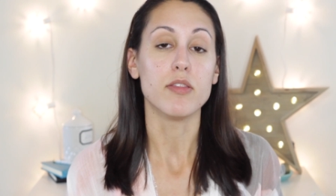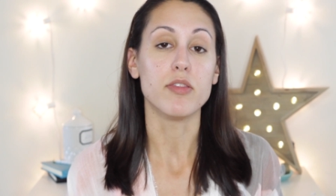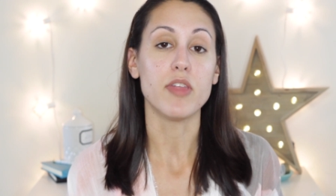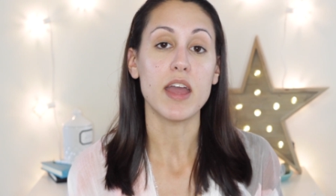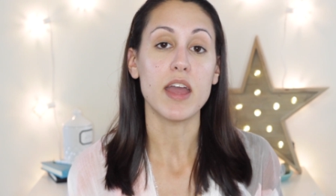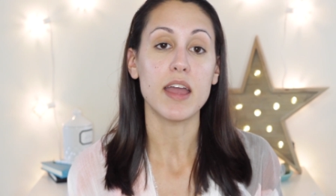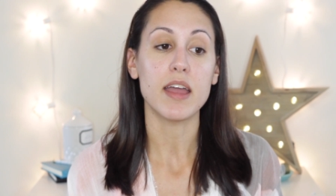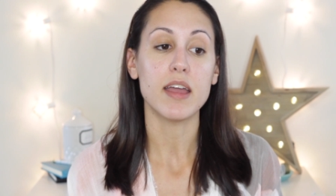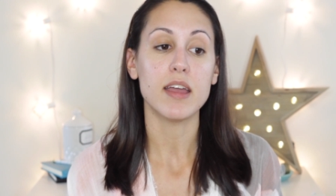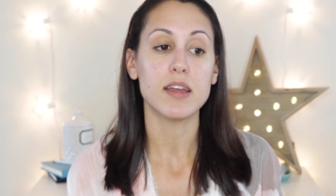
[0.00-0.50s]

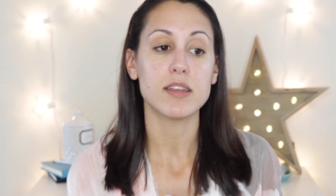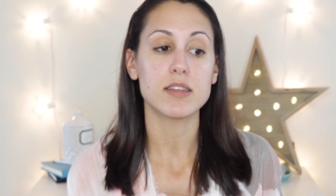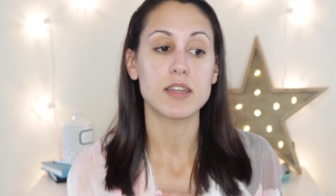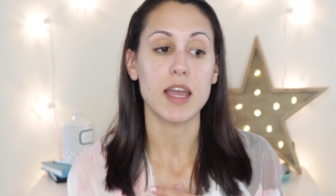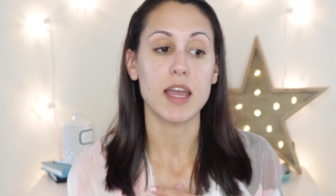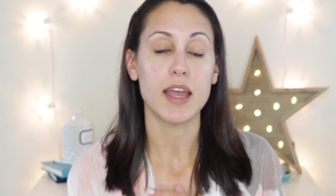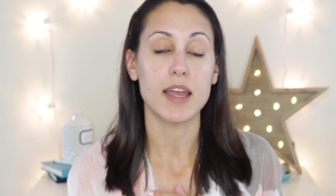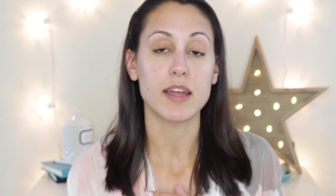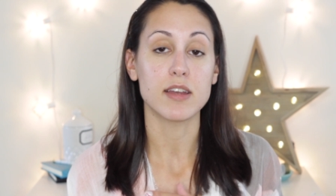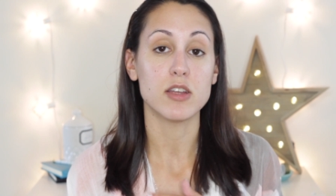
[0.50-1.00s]
they
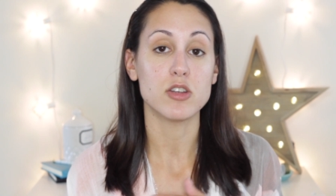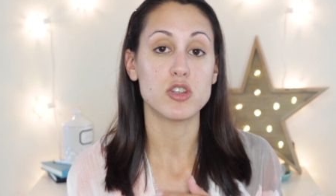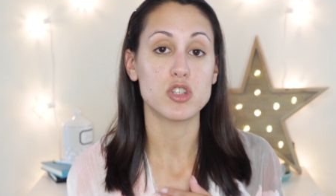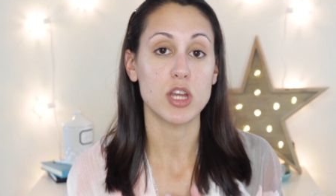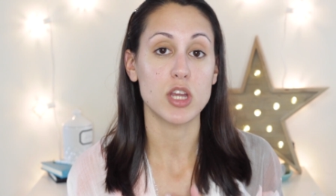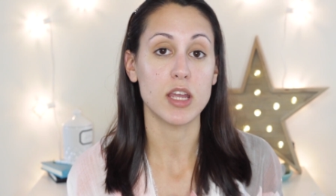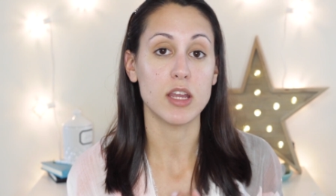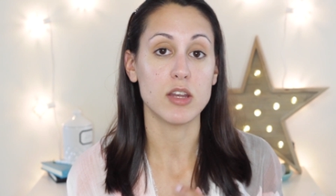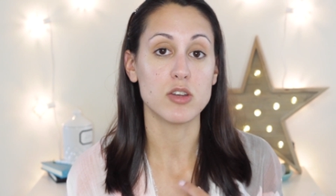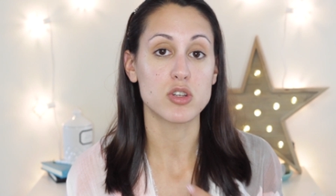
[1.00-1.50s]
can
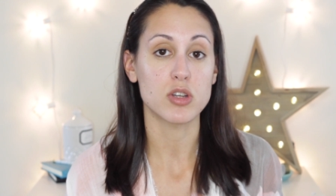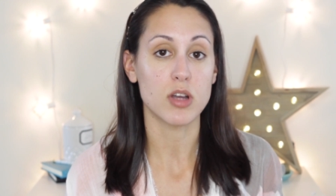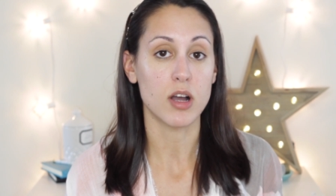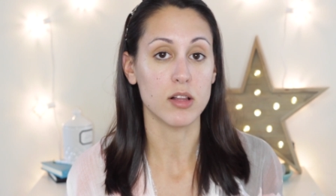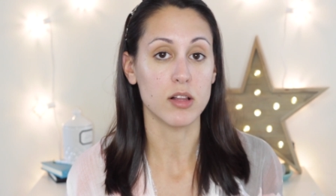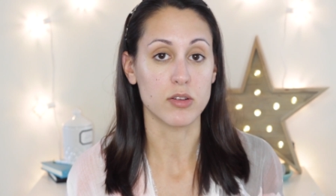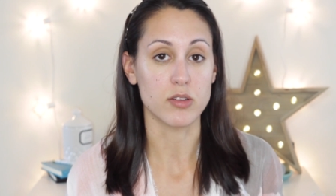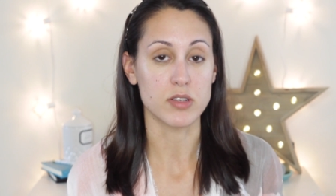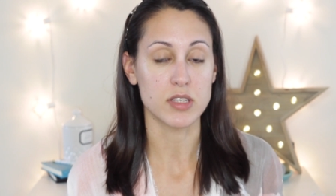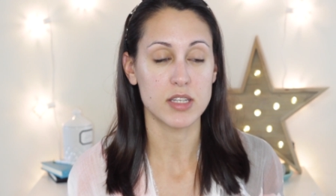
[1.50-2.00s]
change
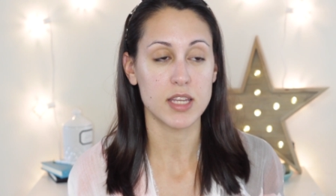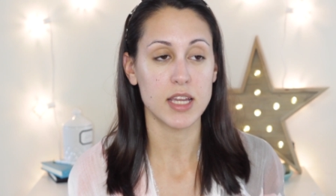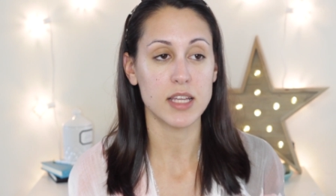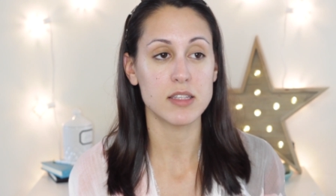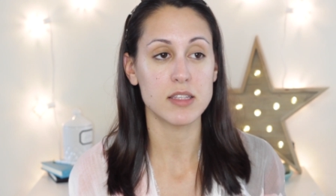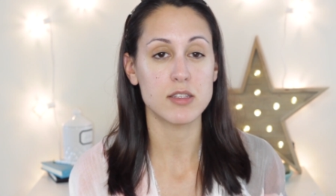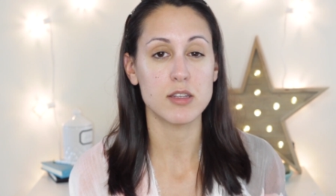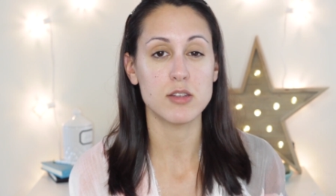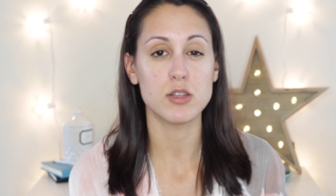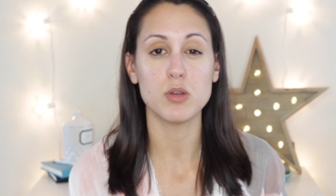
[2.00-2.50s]
colors. It
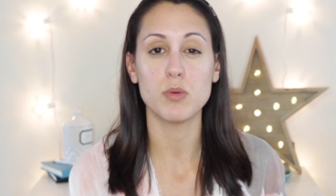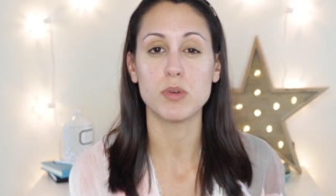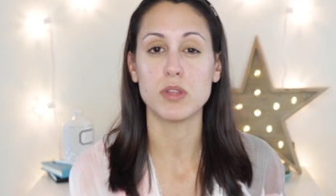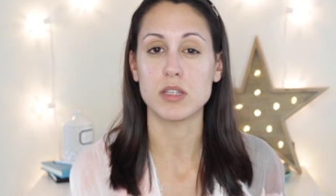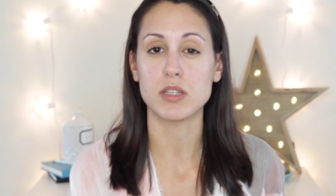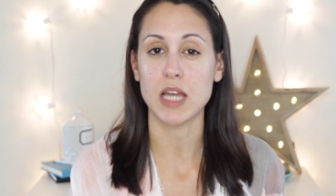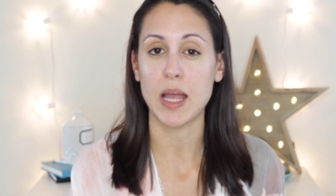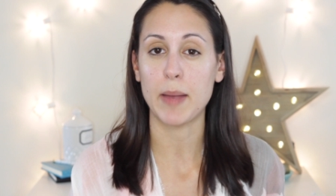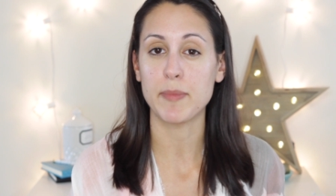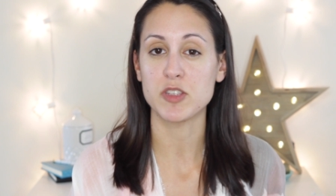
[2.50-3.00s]
tends to do with
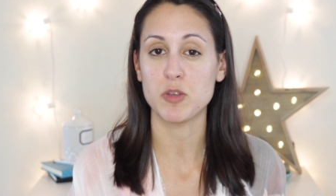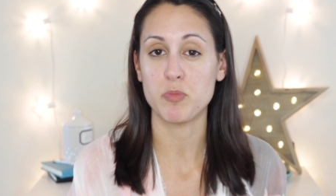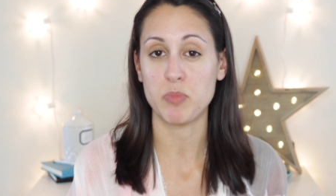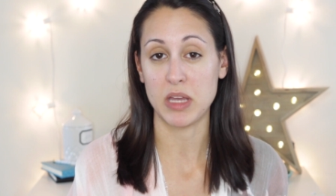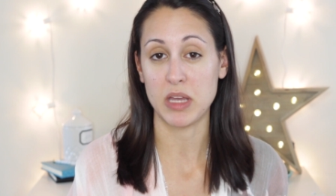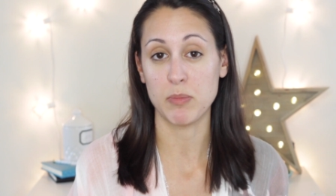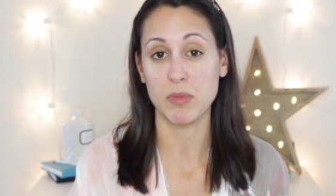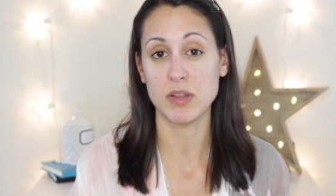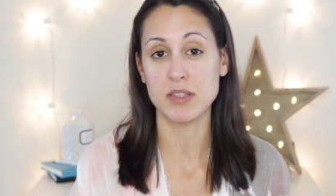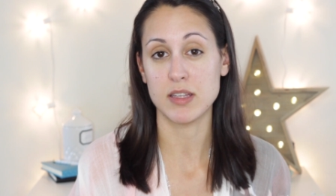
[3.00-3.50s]
the types of
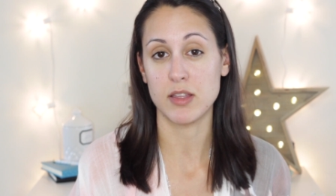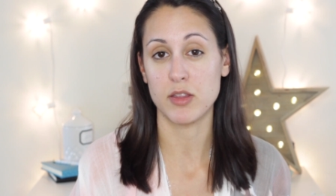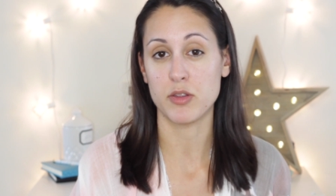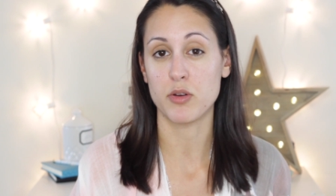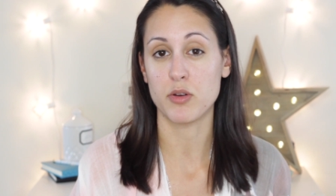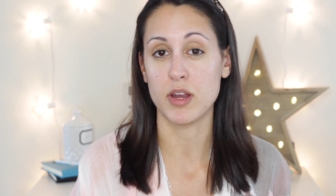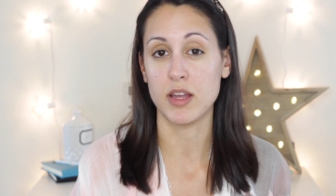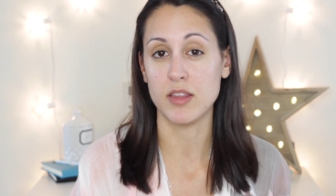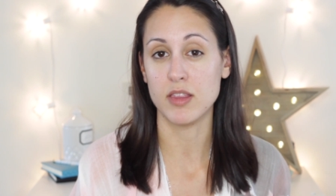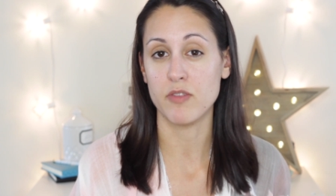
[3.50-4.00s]
pigments that
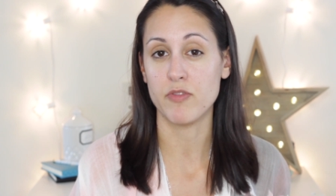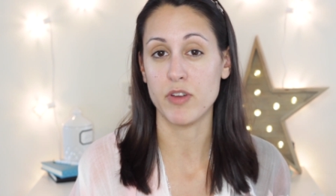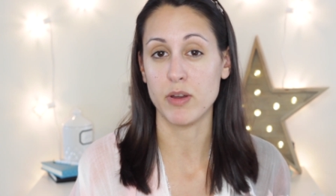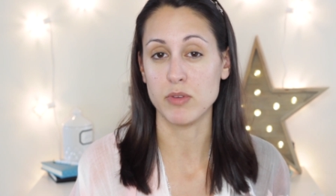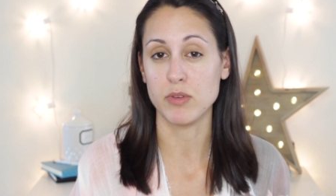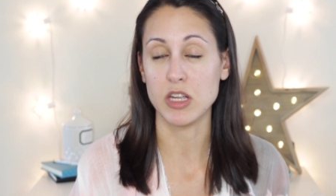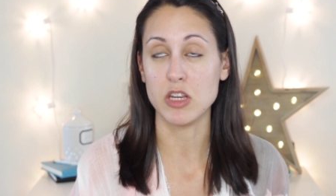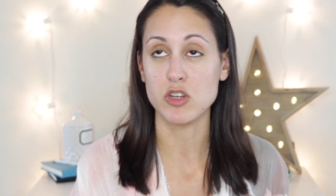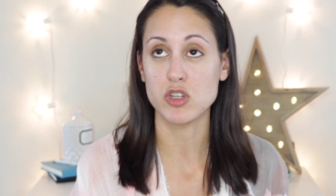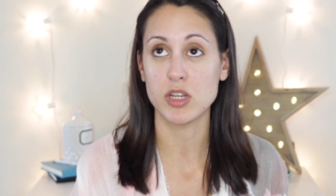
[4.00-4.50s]
are in the
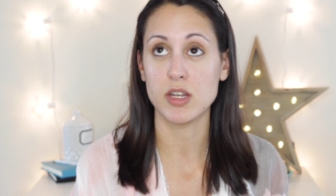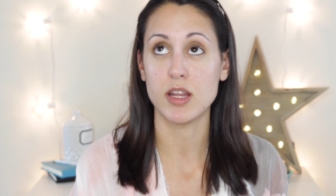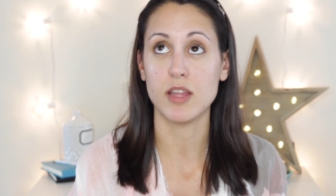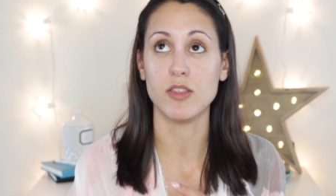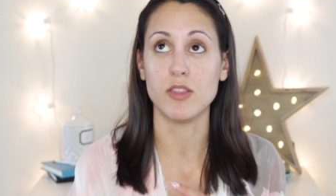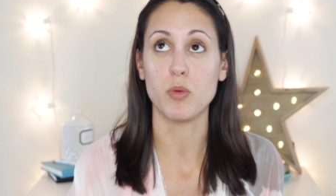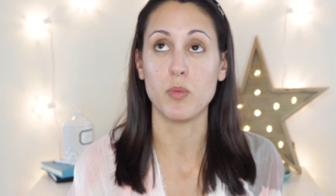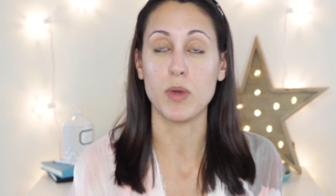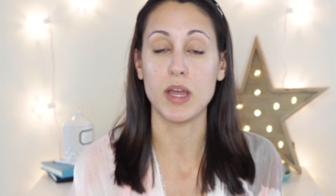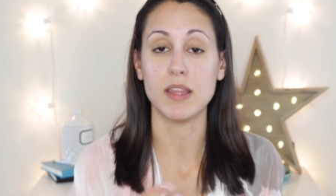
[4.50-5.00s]
foundation
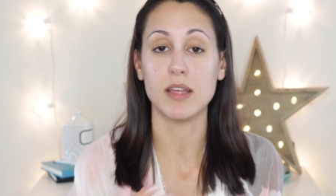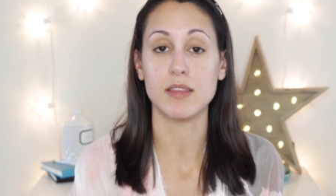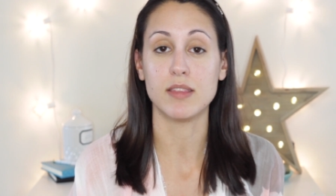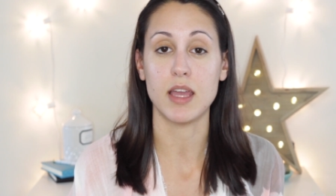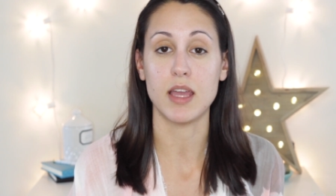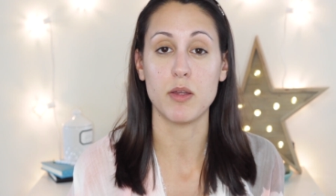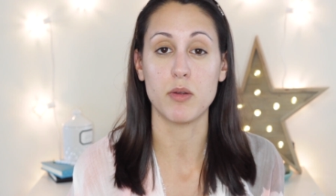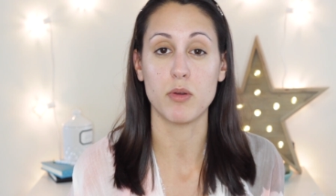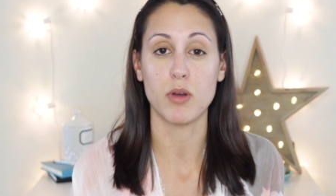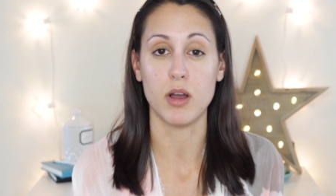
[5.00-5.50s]
and the way that
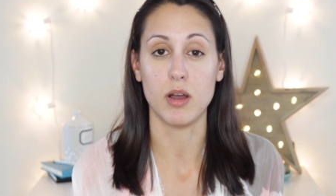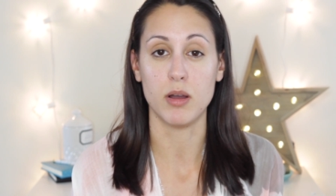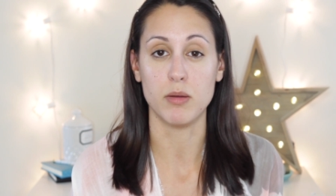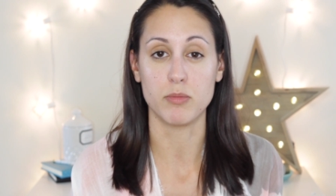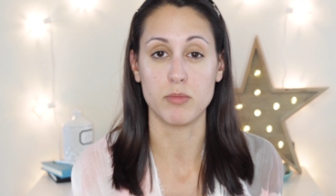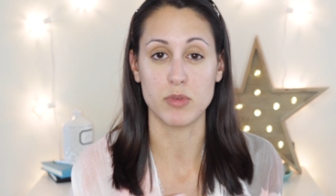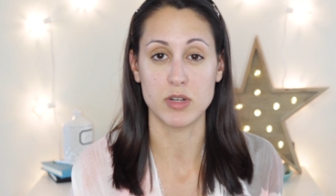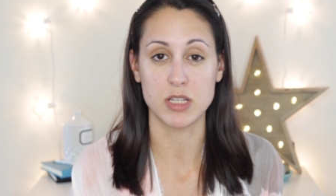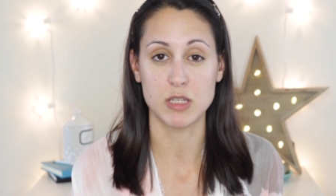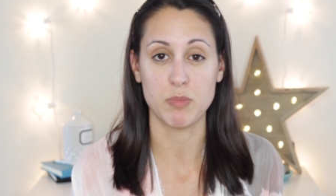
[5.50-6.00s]
they
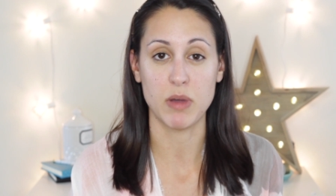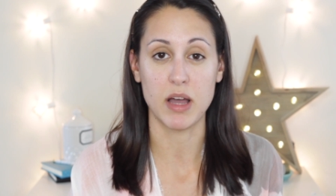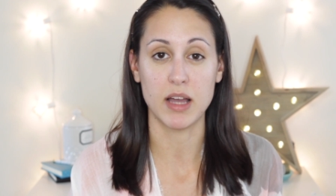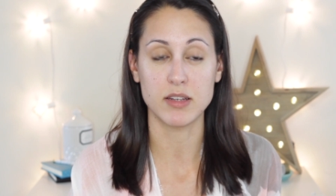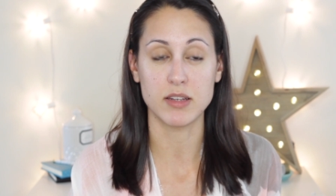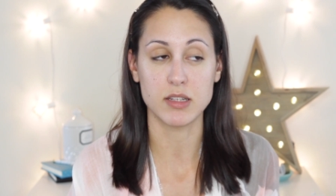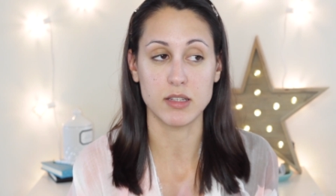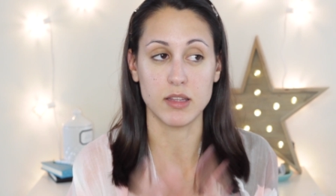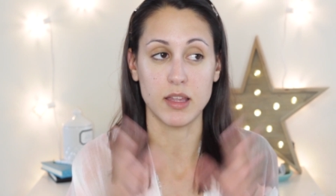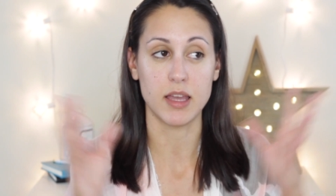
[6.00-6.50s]
um,
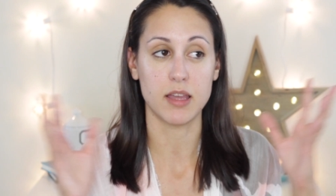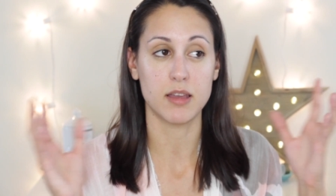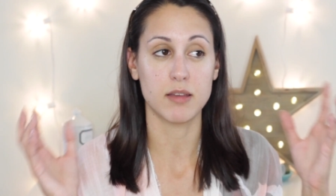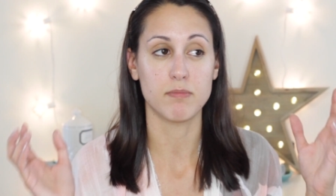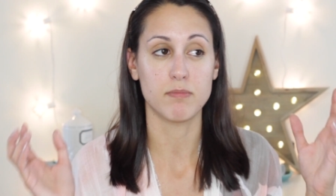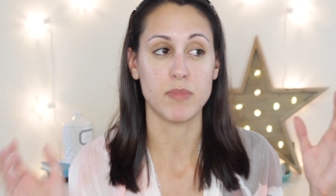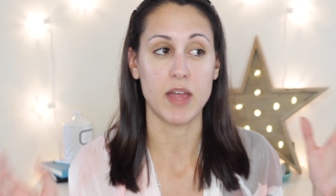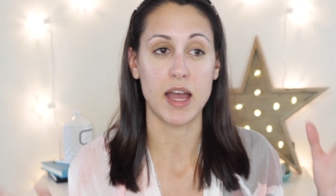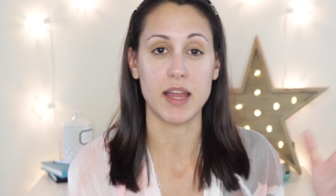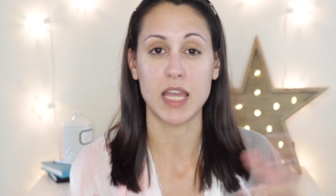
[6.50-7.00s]
respond to
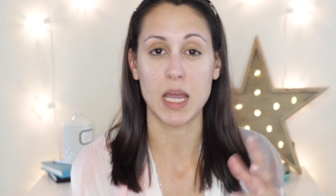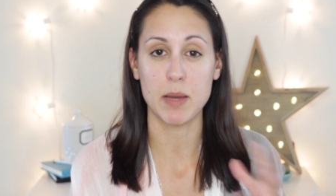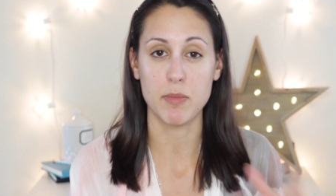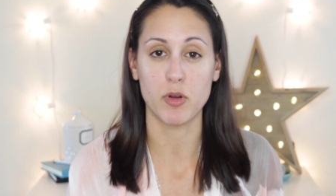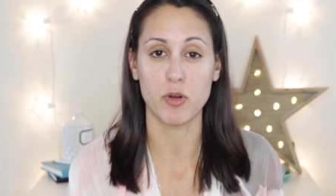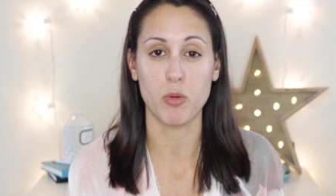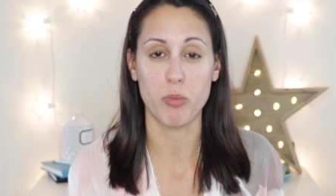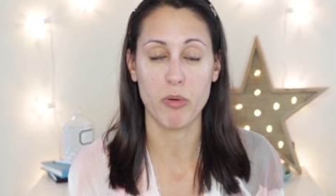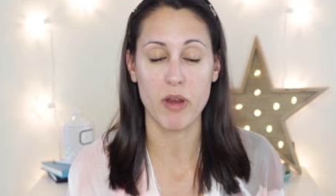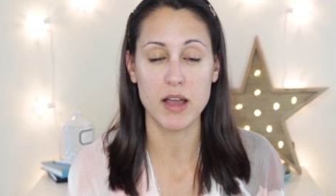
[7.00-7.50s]
like that
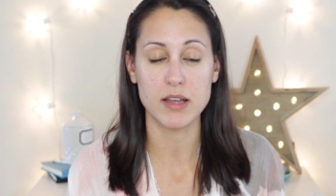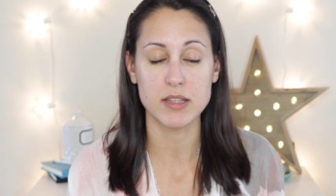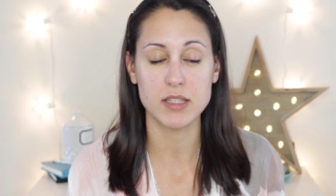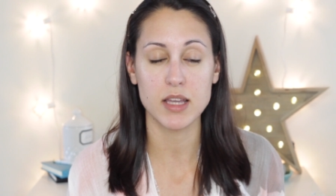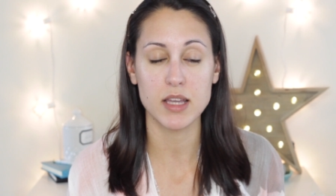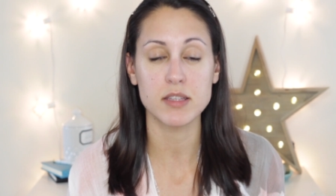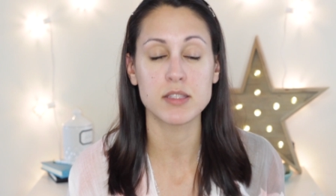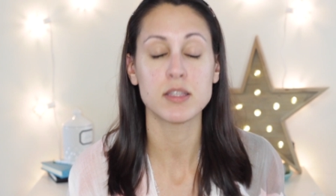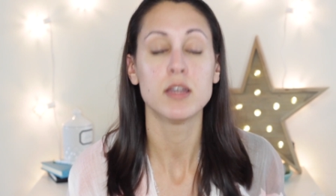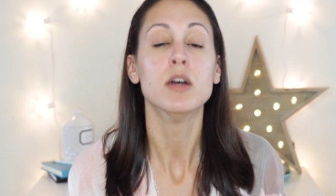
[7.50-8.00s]
chemical
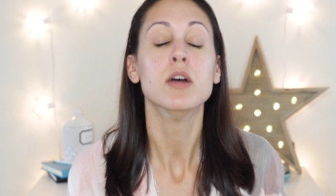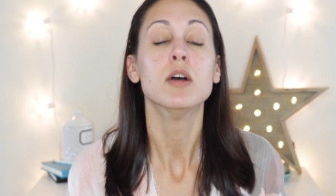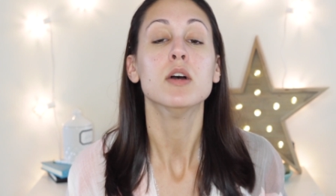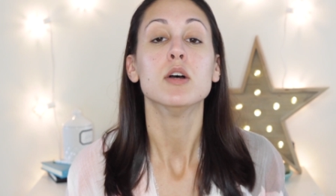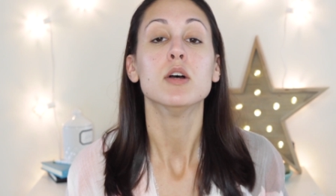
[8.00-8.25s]
process.